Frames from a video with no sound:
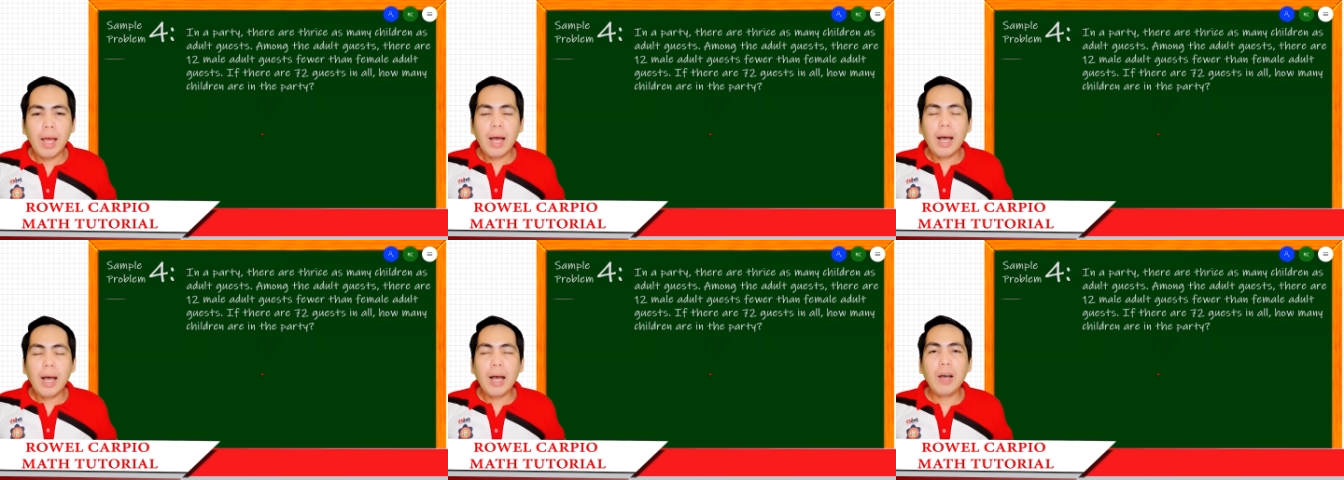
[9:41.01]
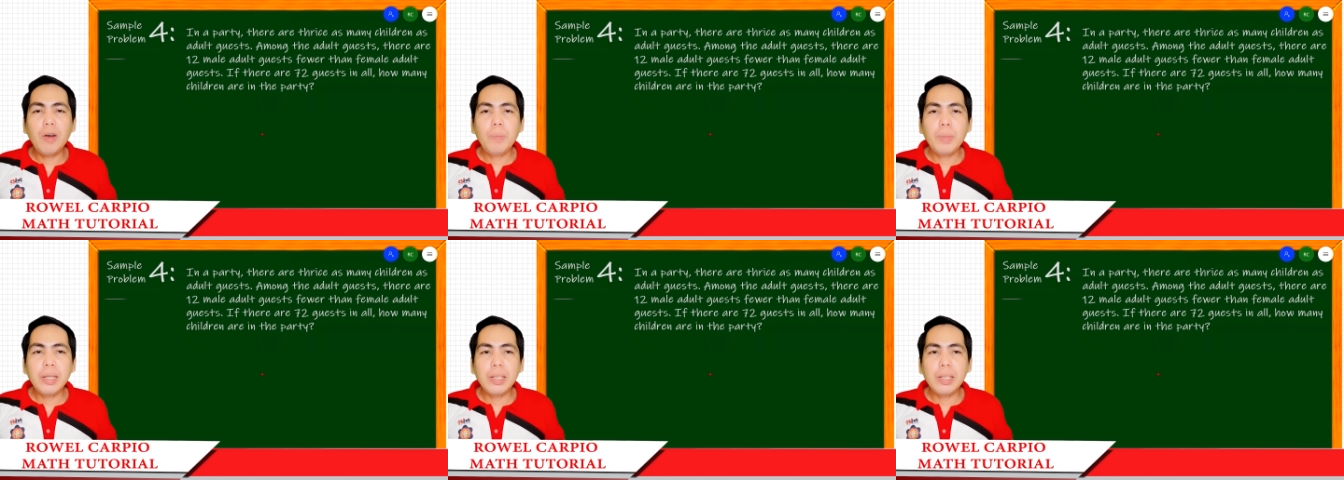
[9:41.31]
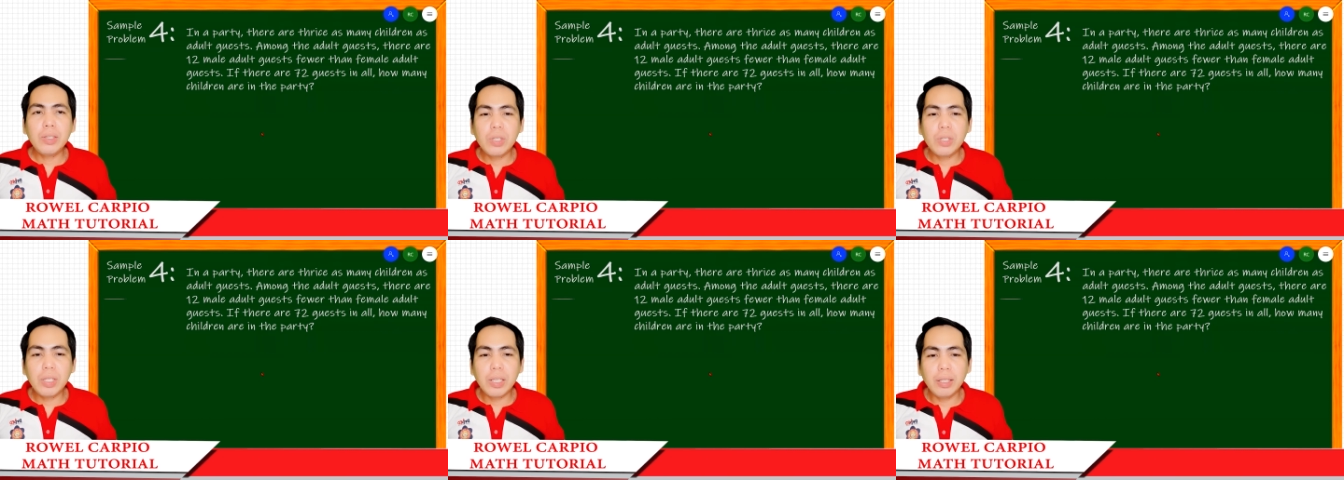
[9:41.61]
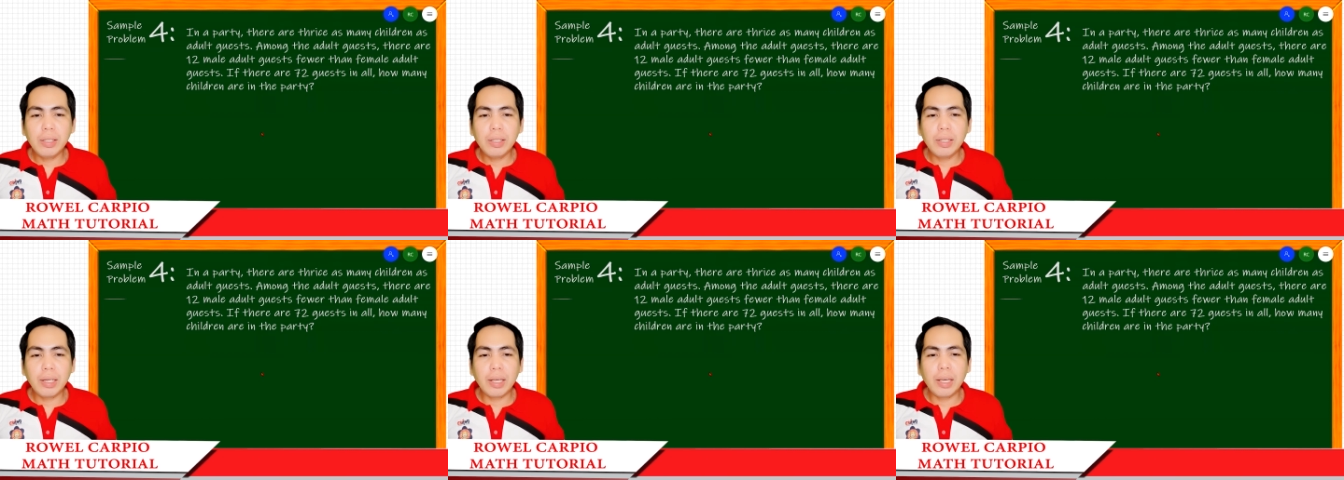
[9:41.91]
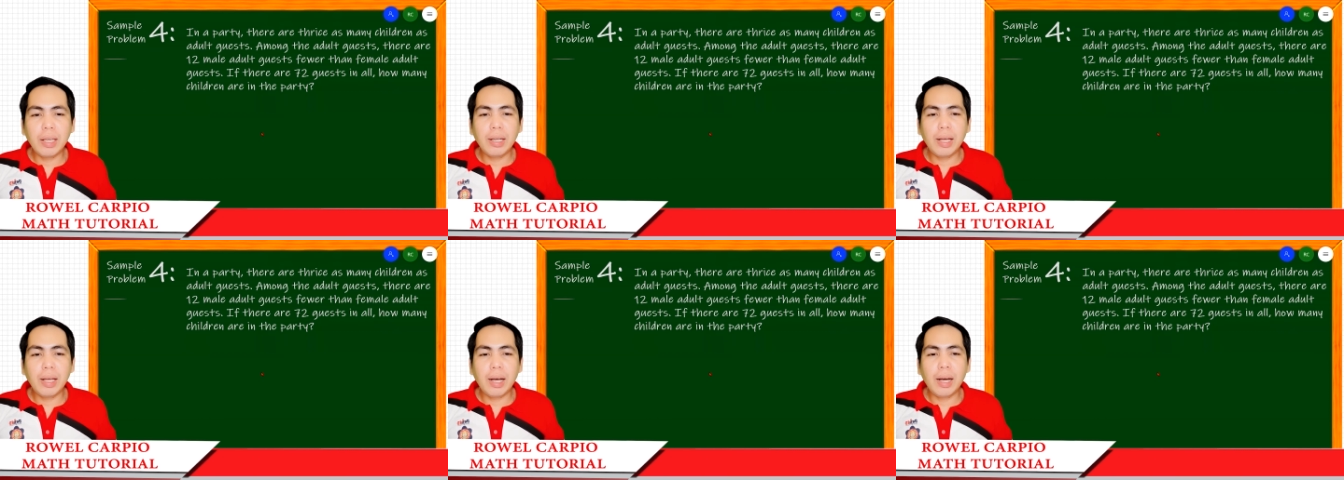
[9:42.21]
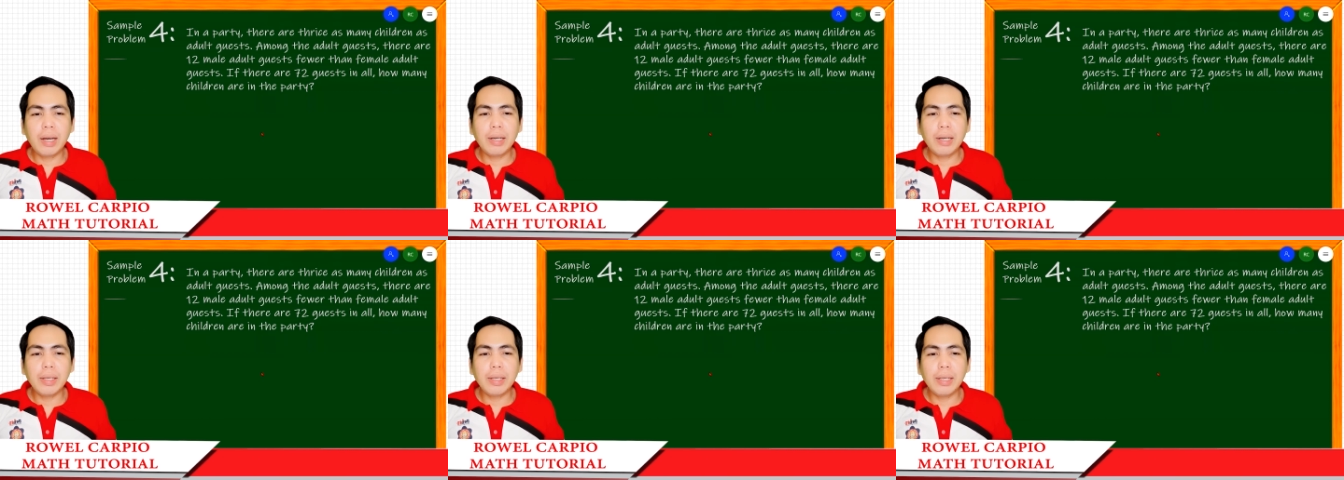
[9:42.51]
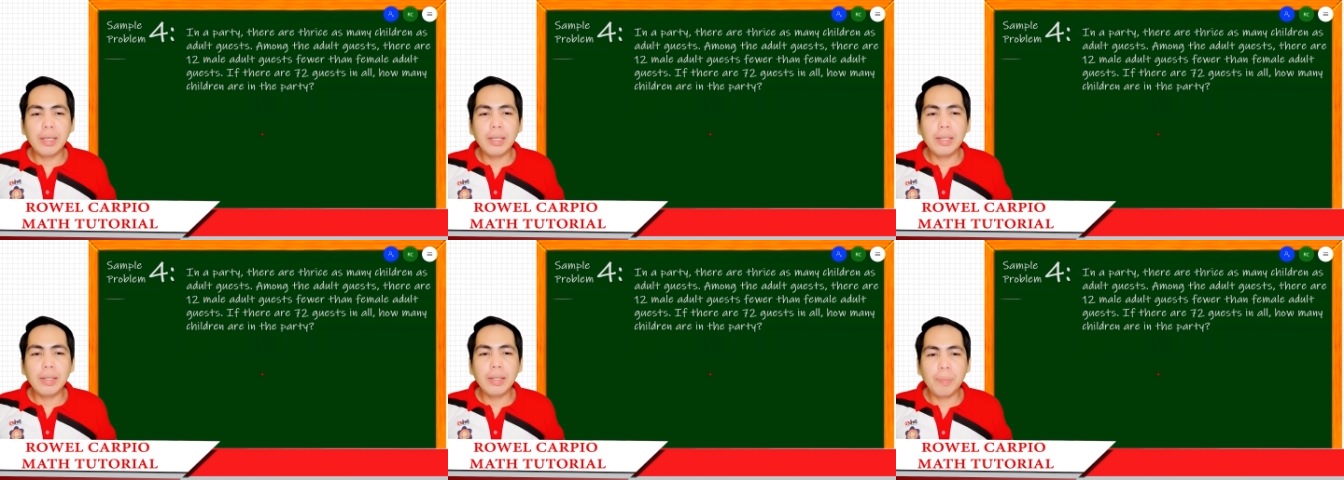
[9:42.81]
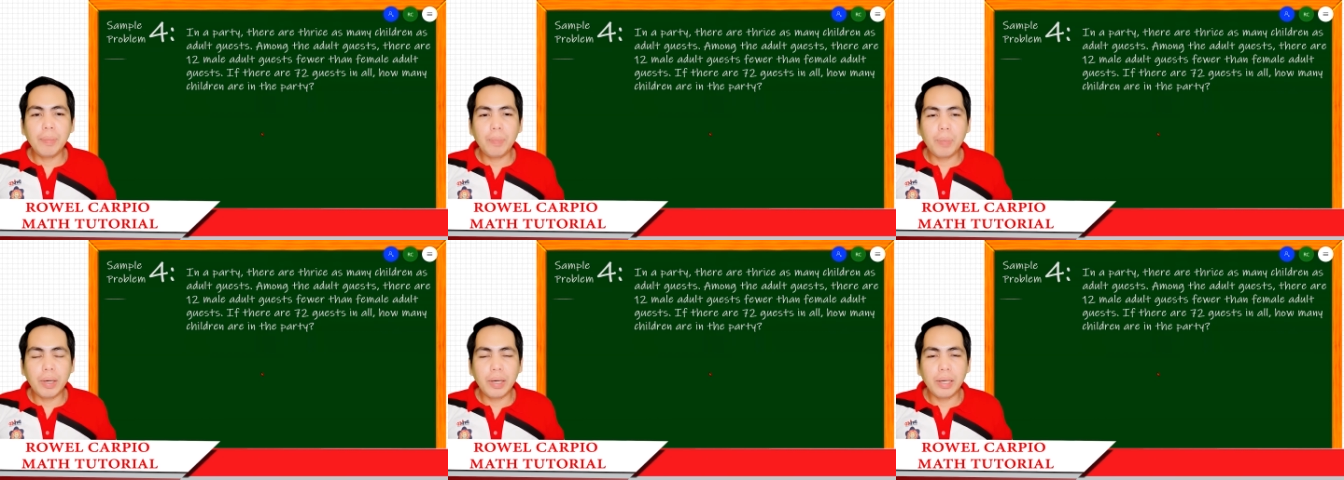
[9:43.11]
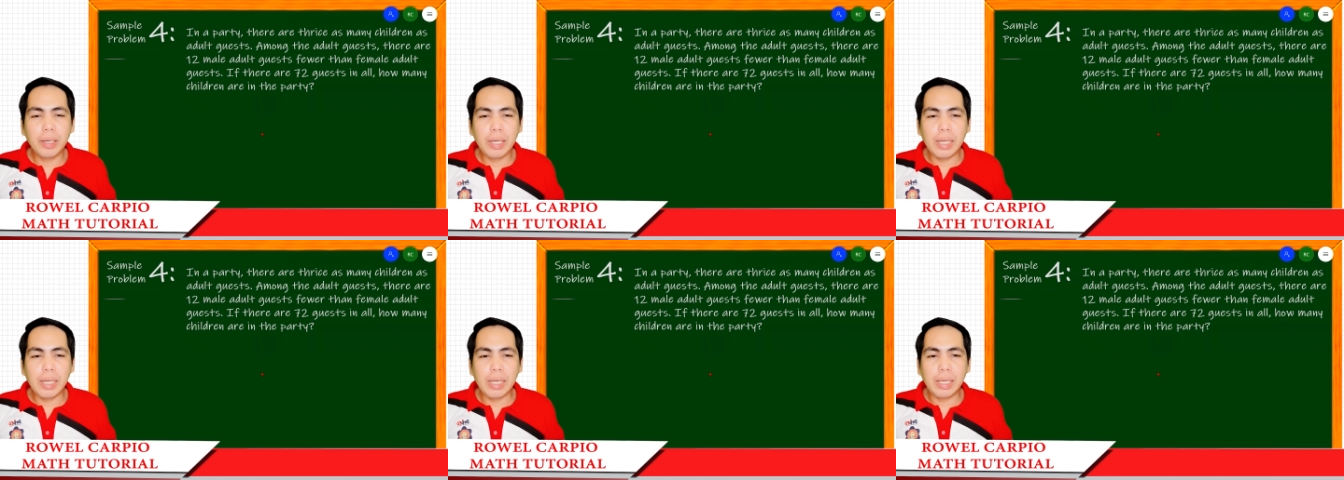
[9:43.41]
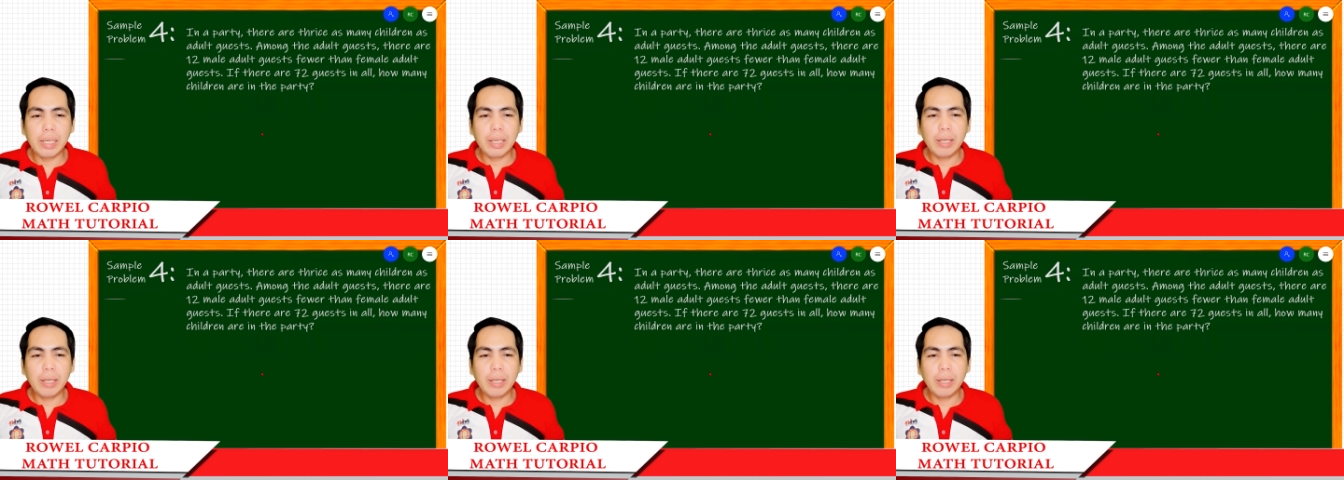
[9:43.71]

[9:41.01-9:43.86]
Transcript: how many children are in the party?